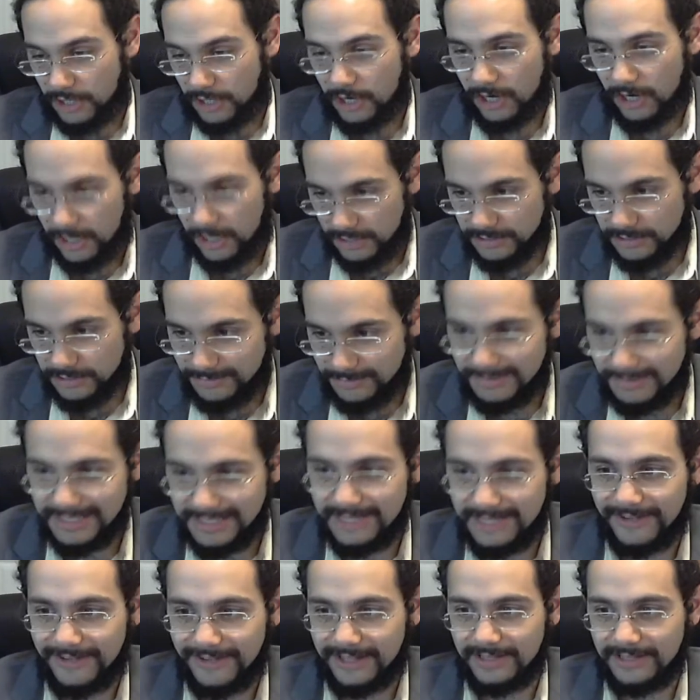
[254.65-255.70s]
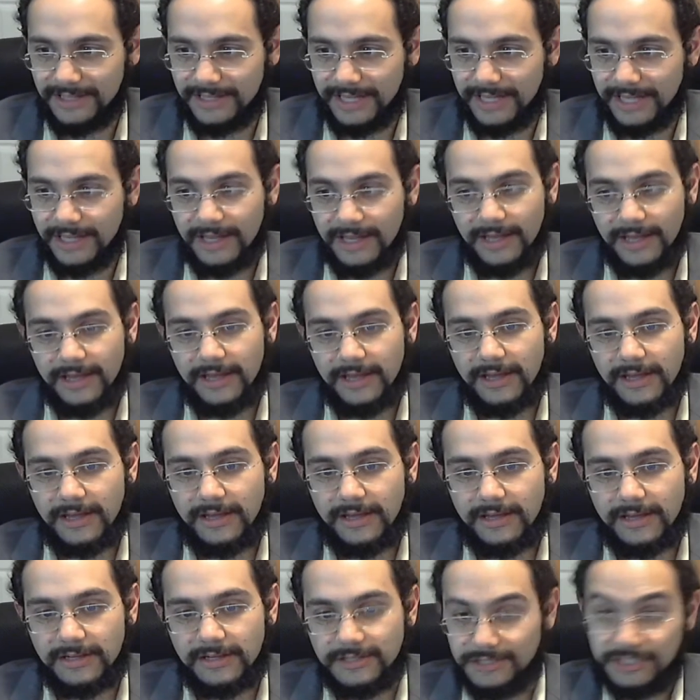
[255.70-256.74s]
her specifically,
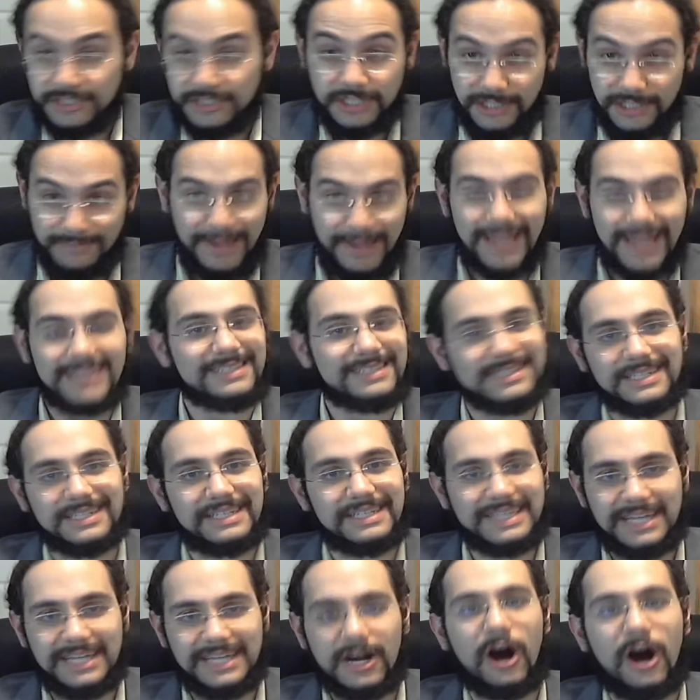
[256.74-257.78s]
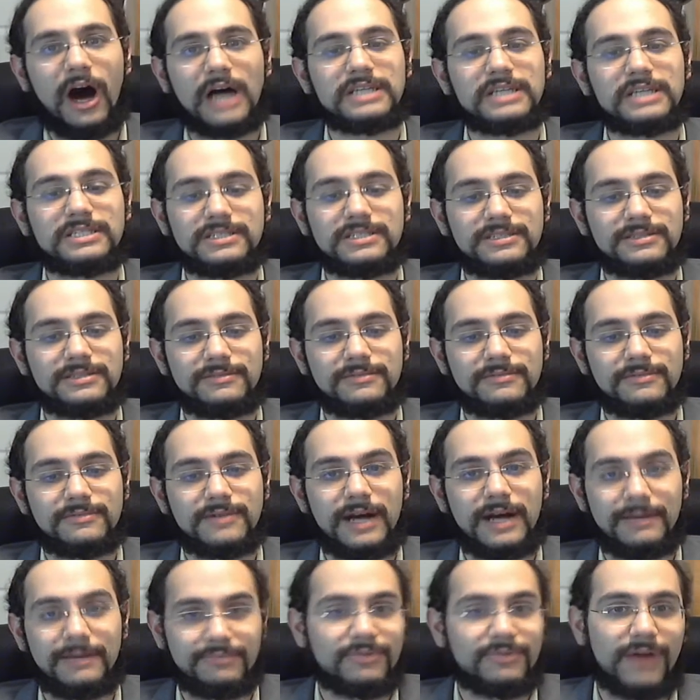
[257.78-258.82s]
she basically caused
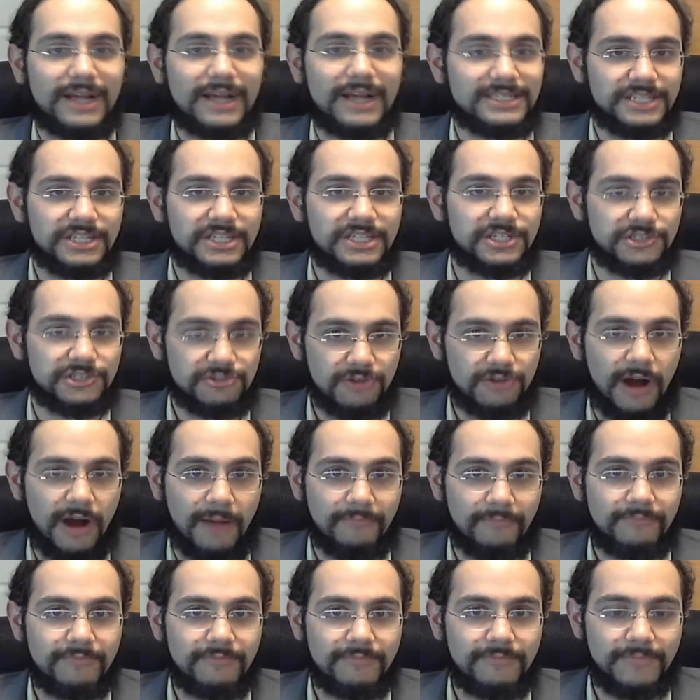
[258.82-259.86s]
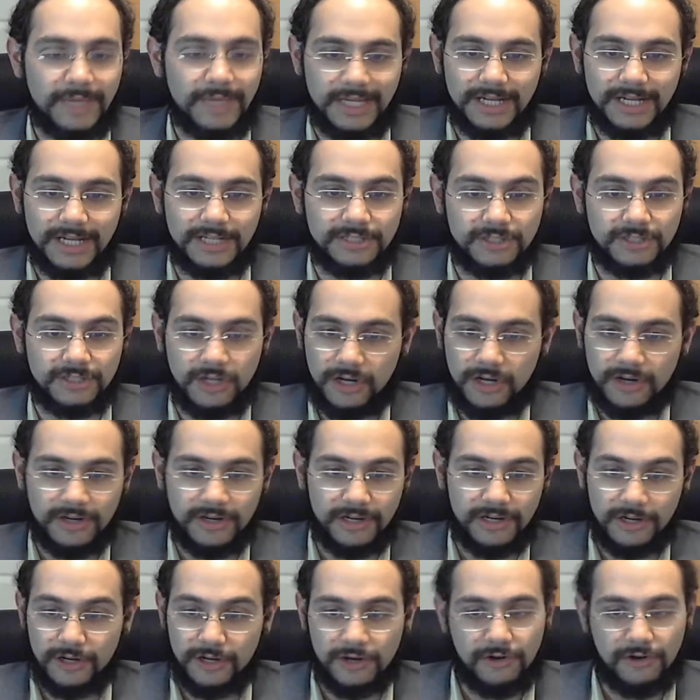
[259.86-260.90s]
a President Trump. Because
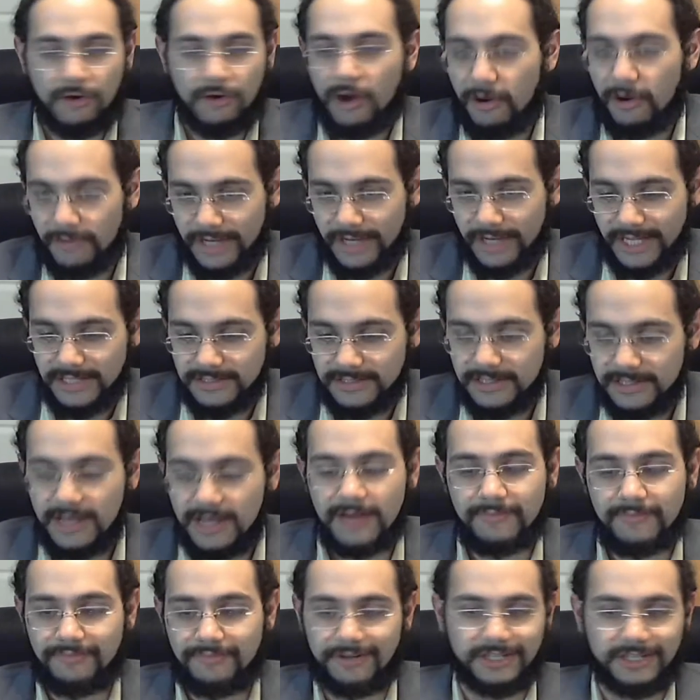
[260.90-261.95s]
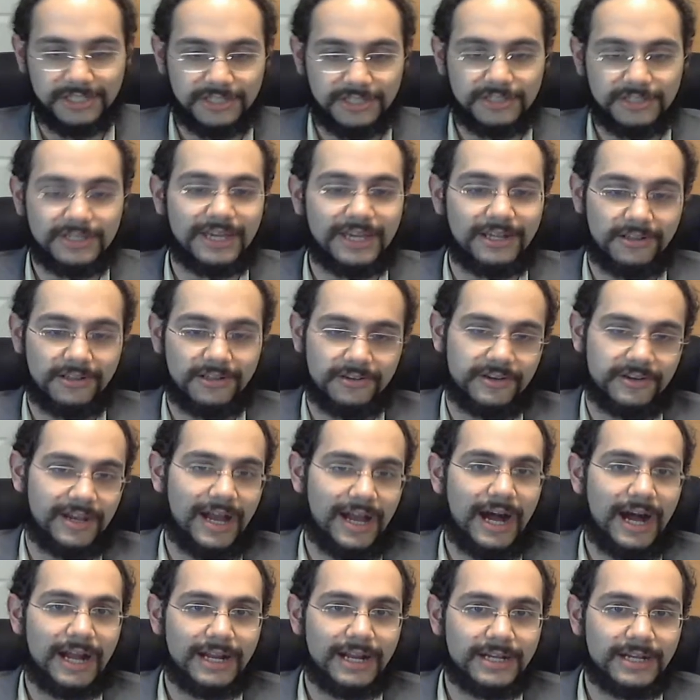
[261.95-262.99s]
her and her cronies pushed Hillary
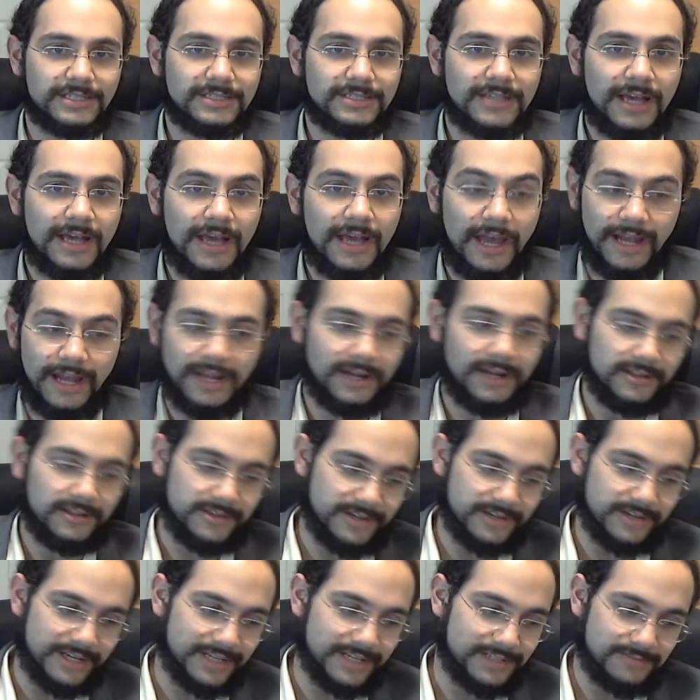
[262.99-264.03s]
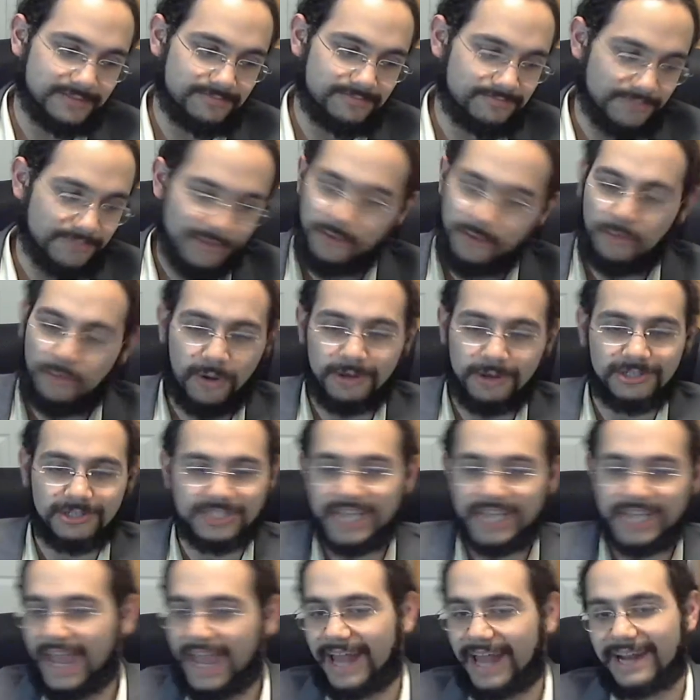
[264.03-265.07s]
on us. And Hillary is the
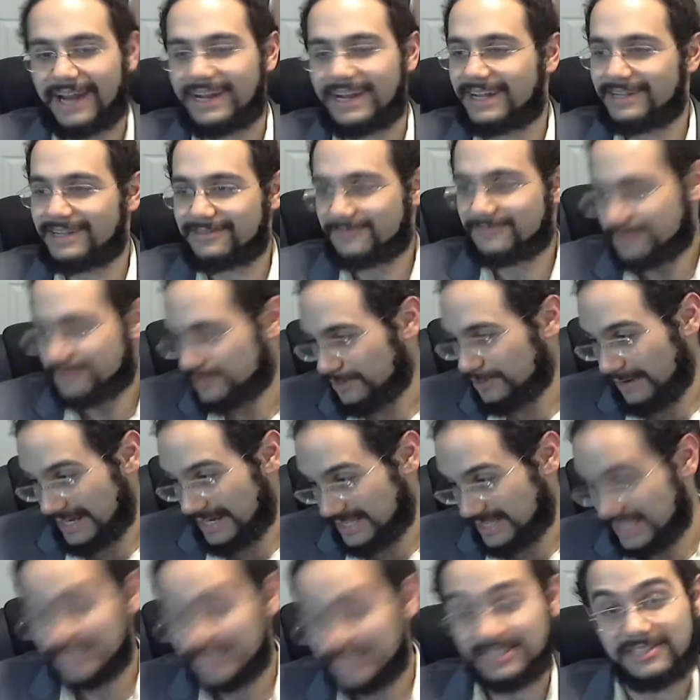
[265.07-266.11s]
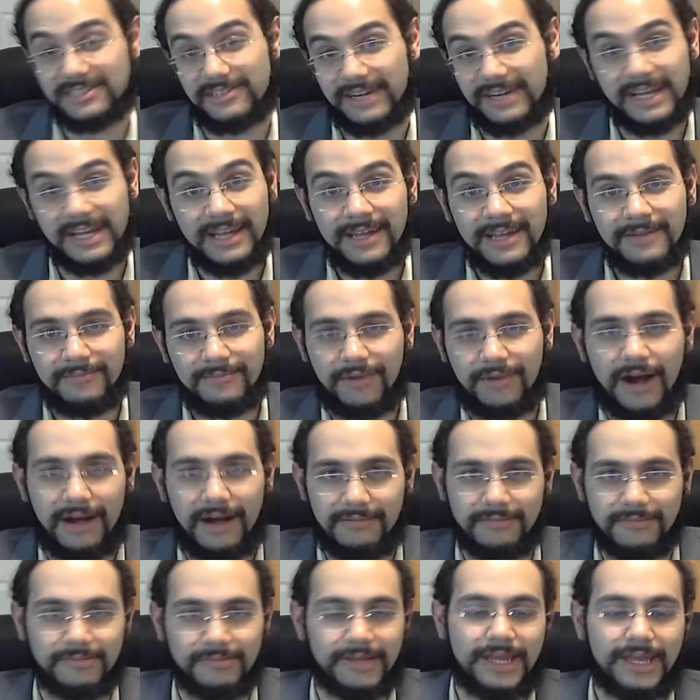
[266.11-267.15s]
worst candidate in U.S. history,
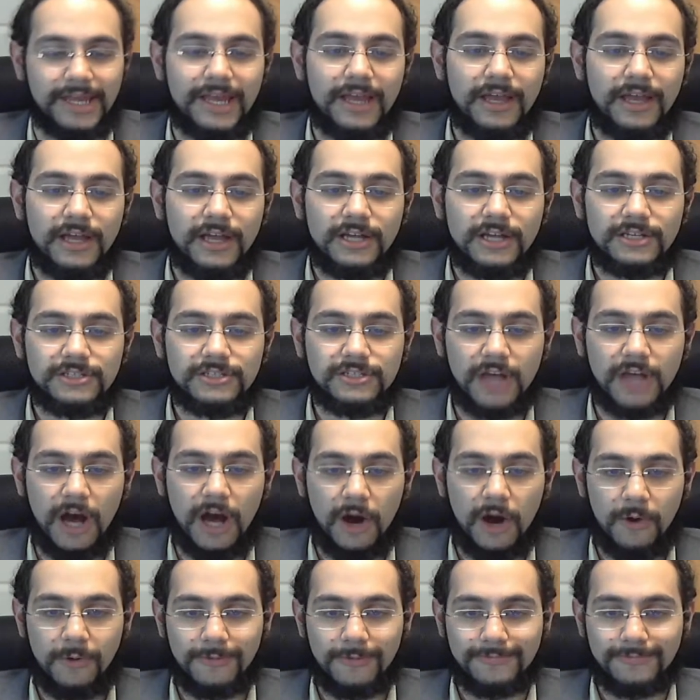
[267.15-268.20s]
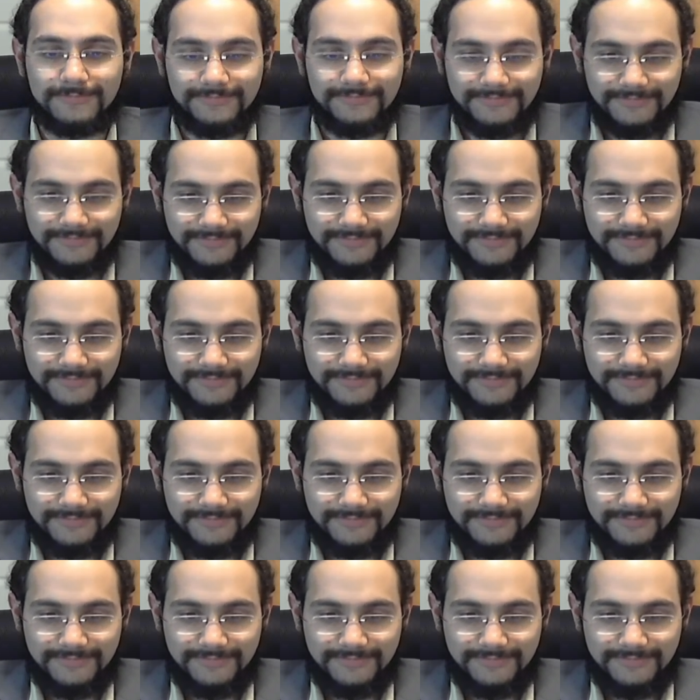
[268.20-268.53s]
probably. So